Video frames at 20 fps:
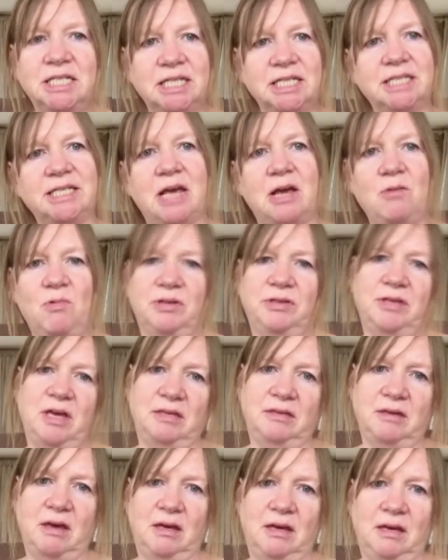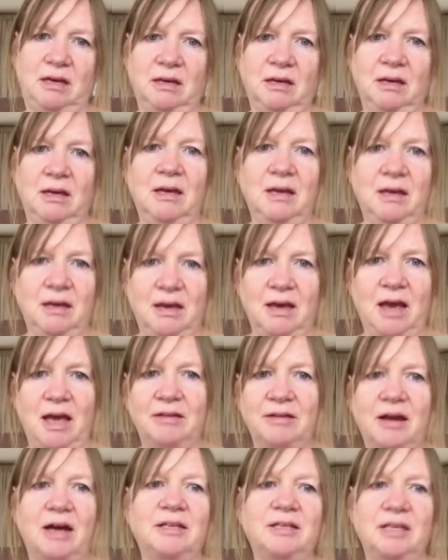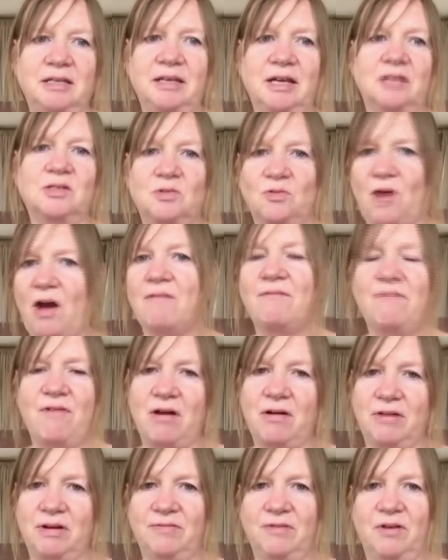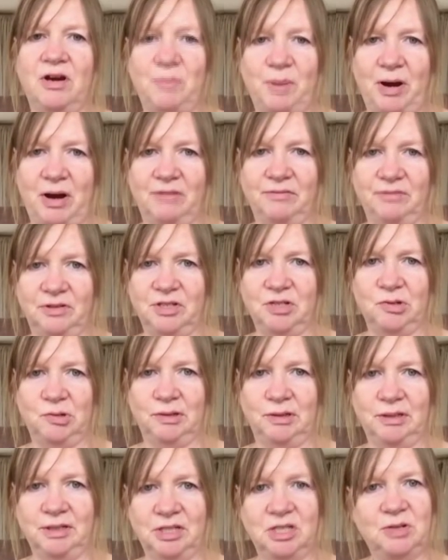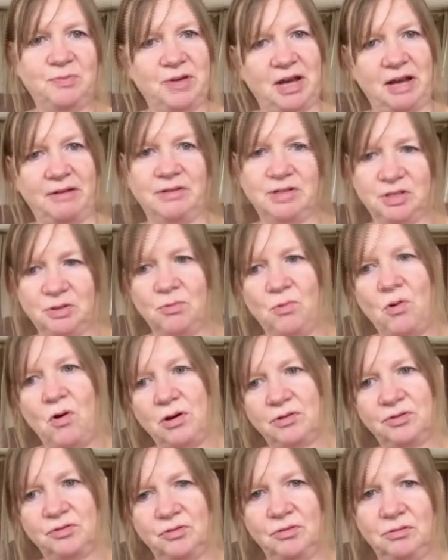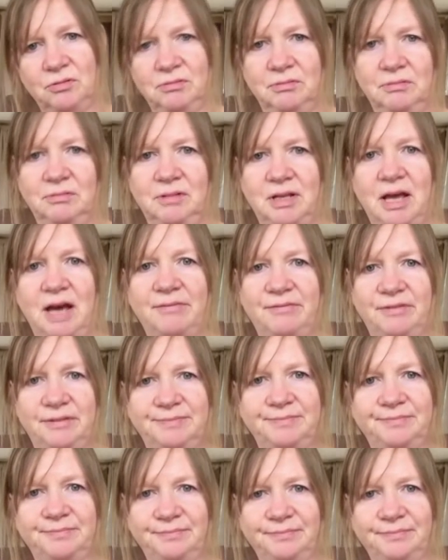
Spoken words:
to say what they think. And I think that's a very, very powerful tool to be able to walk through life.